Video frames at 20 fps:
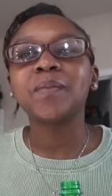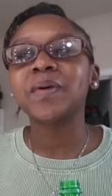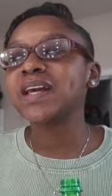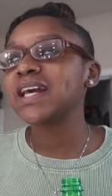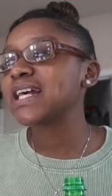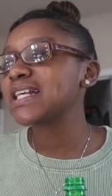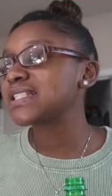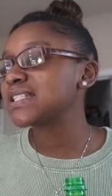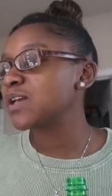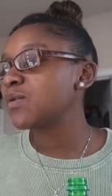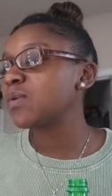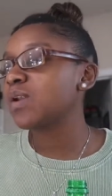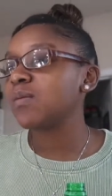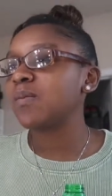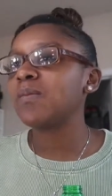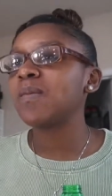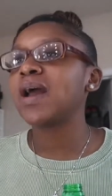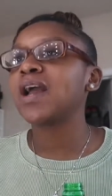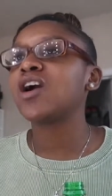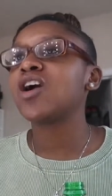Because then when I'm
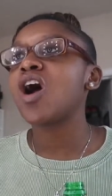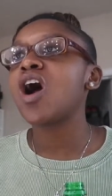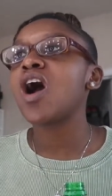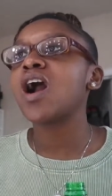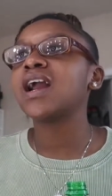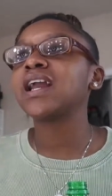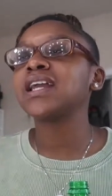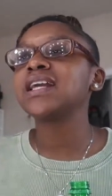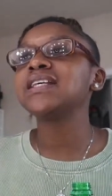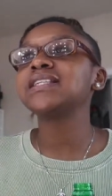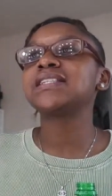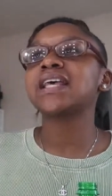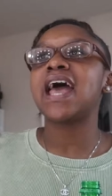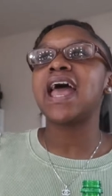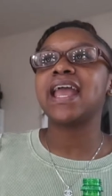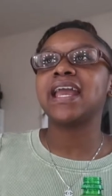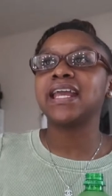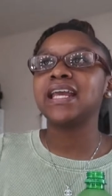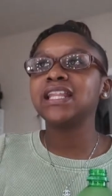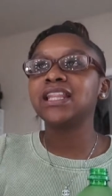in my car, he's
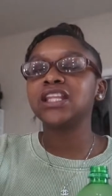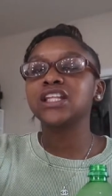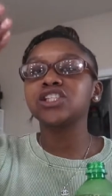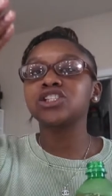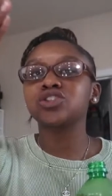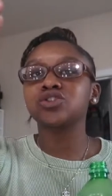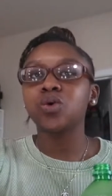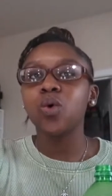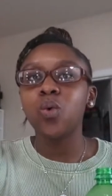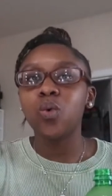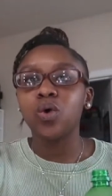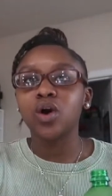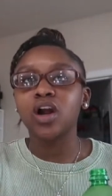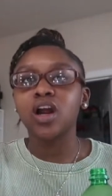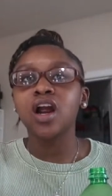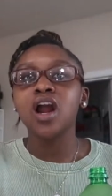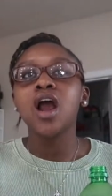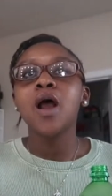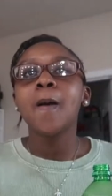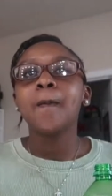in the
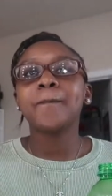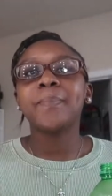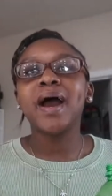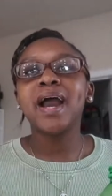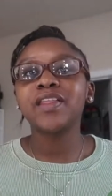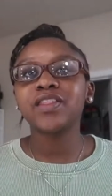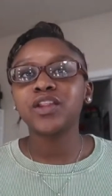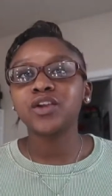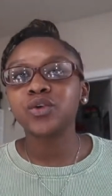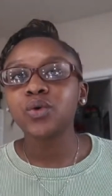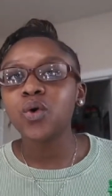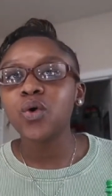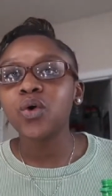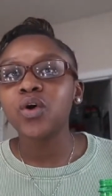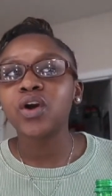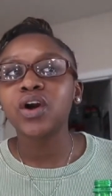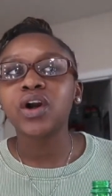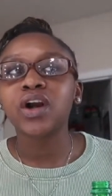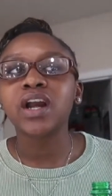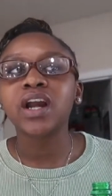store by the
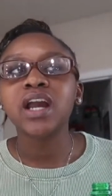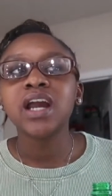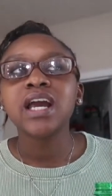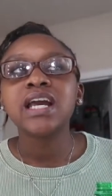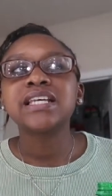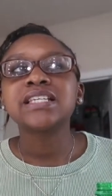door,